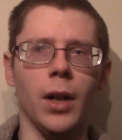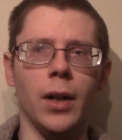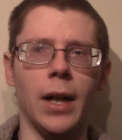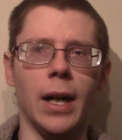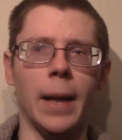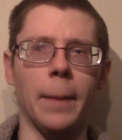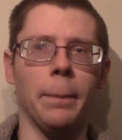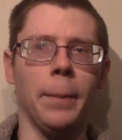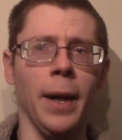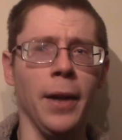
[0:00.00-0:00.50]

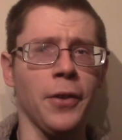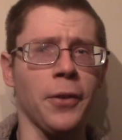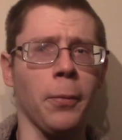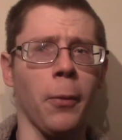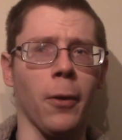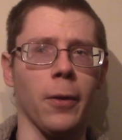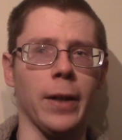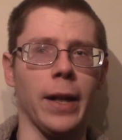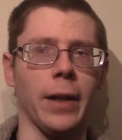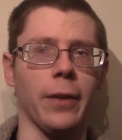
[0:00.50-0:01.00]

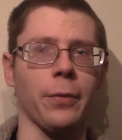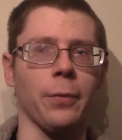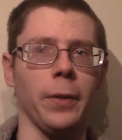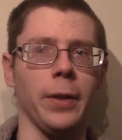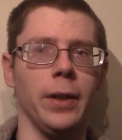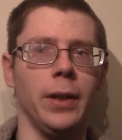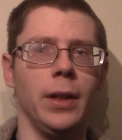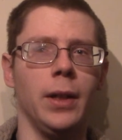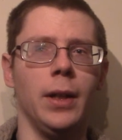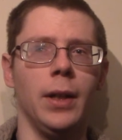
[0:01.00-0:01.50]
PetSmart, actually,
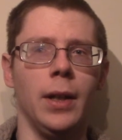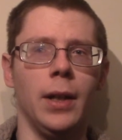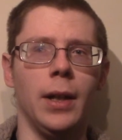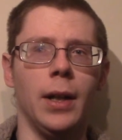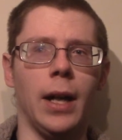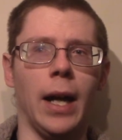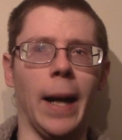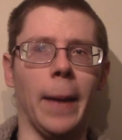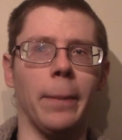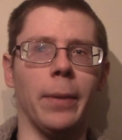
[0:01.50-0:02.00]

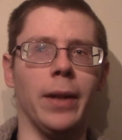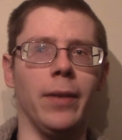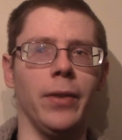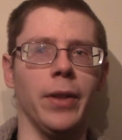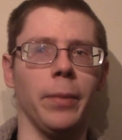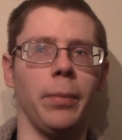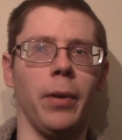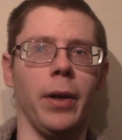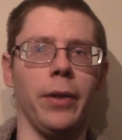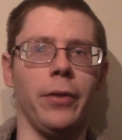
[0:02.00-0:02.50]
I believe, is
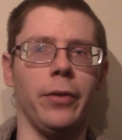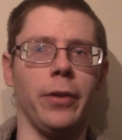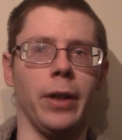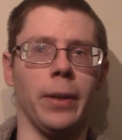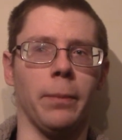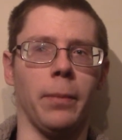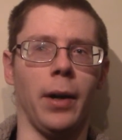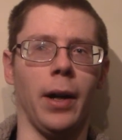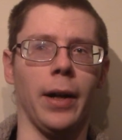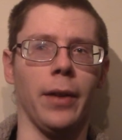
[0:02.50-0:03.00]
a place you
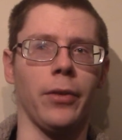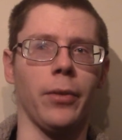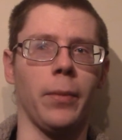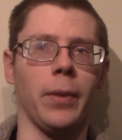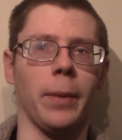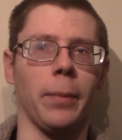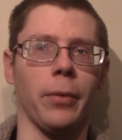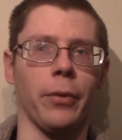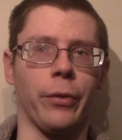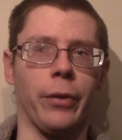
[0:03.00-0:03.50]
can buy some
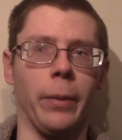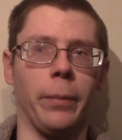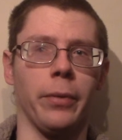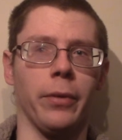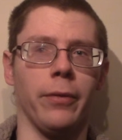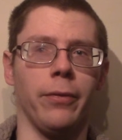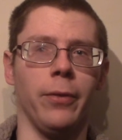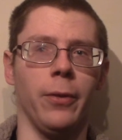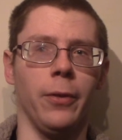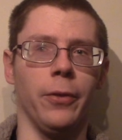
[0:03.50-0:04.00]
of the
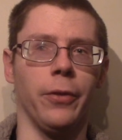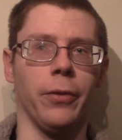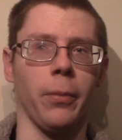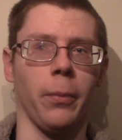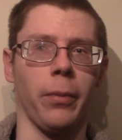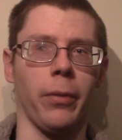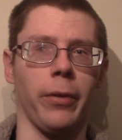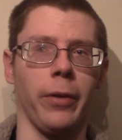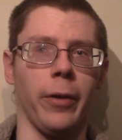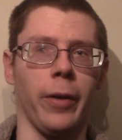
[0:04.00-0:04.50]
prescription foods
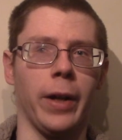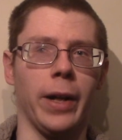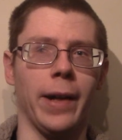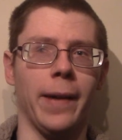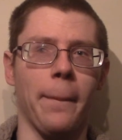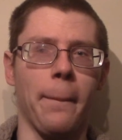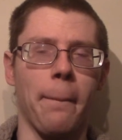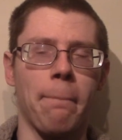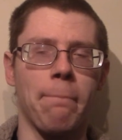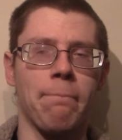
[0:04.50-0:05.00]
from Purina.